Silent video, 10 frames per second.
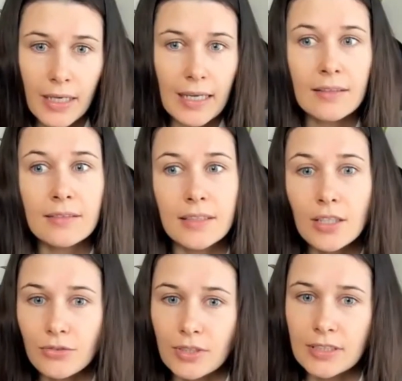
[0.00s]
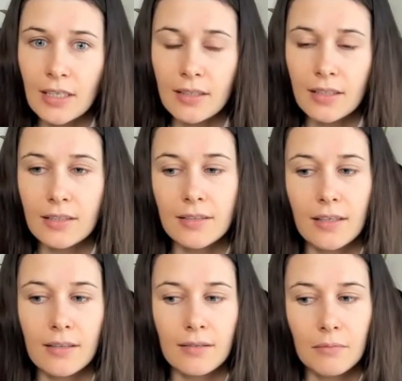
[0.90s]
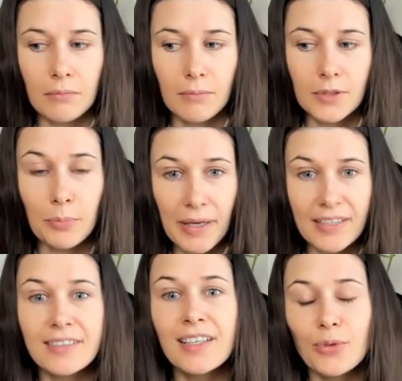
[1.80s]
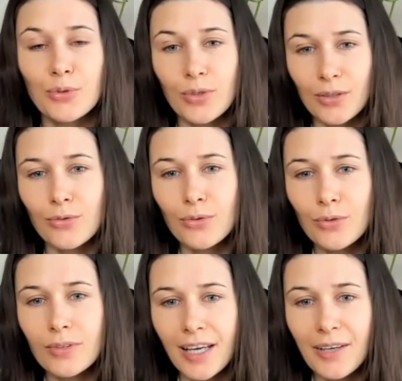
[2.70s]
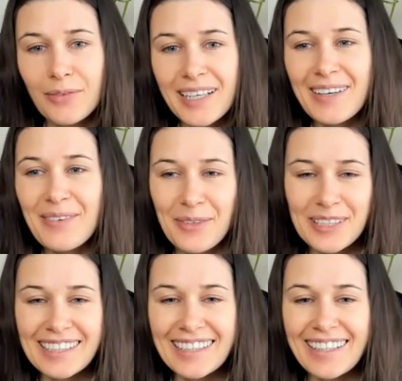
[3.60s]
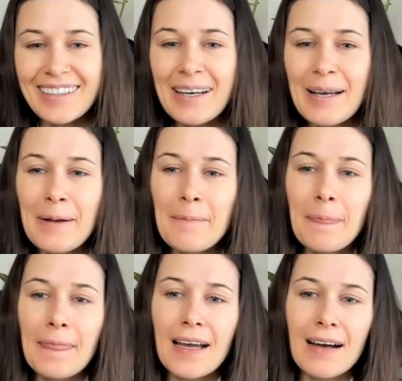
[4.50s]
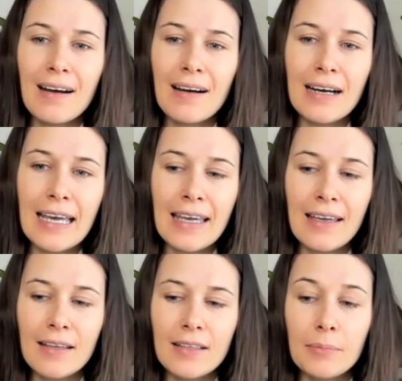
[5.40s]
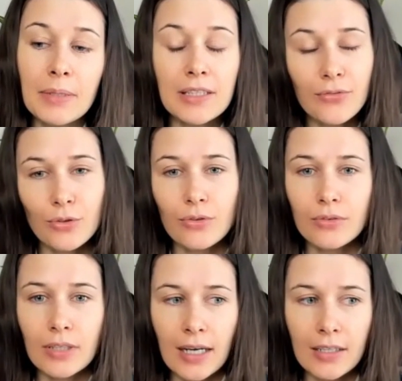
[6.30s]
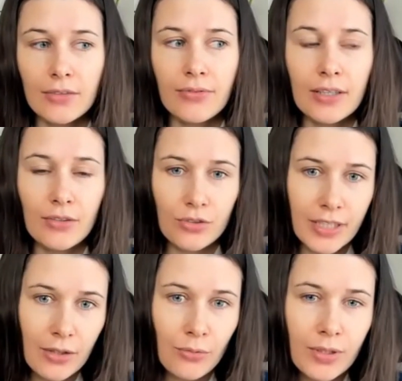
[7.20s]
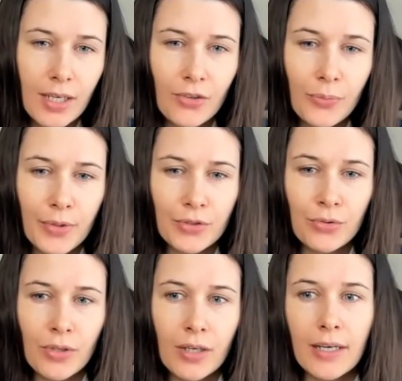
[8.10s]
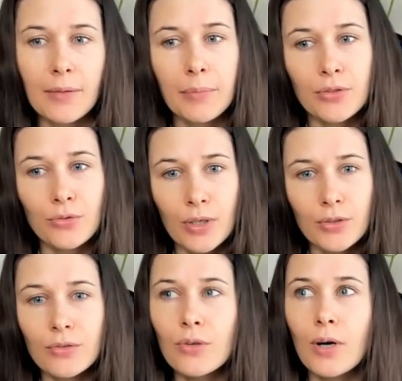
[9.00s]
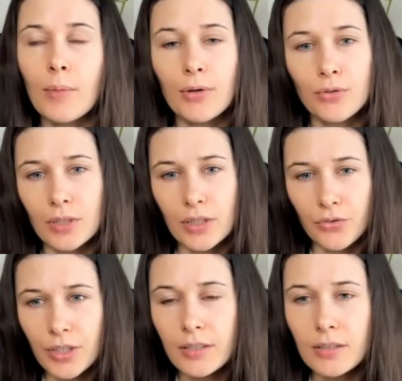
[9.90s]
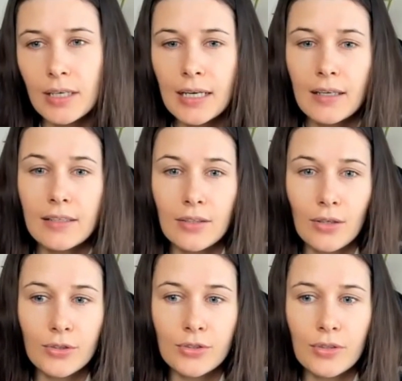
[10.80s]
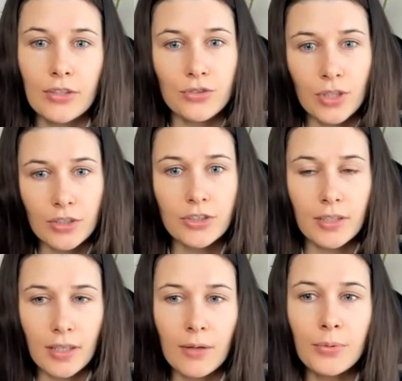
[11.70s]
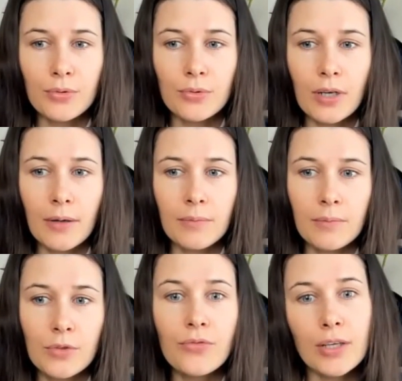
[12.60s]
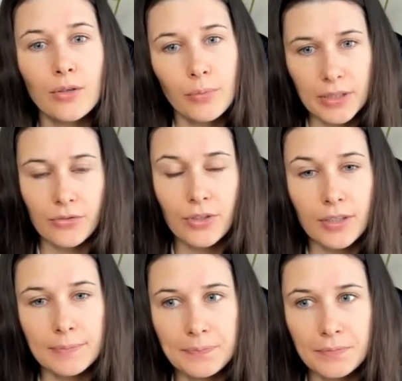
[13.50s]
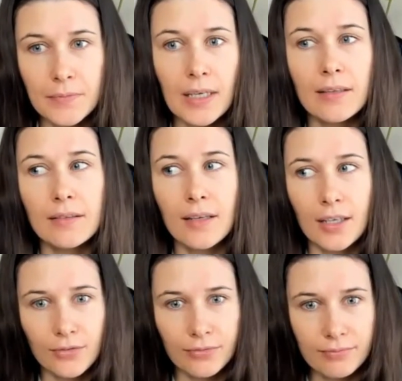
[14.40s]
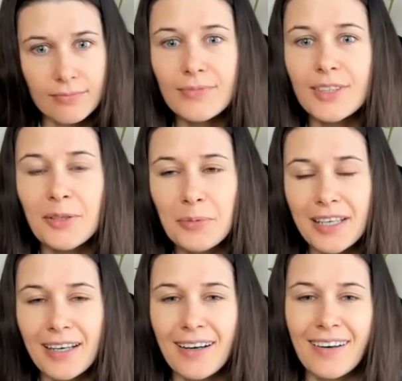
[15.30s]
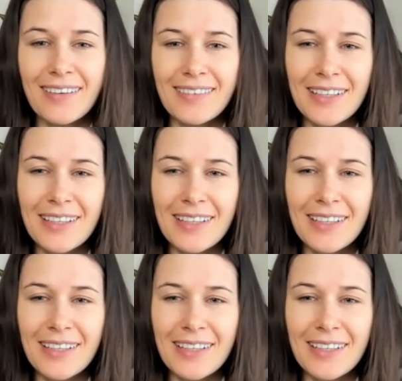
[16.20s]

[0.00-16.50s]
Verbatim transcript: And in the year of the sun is like the best thing what you can do in your life for this year uh, and but if you kind of understand what kind of person you are but you want to know about your career then also astrology can help you um, to find your best career and kind of deep uh,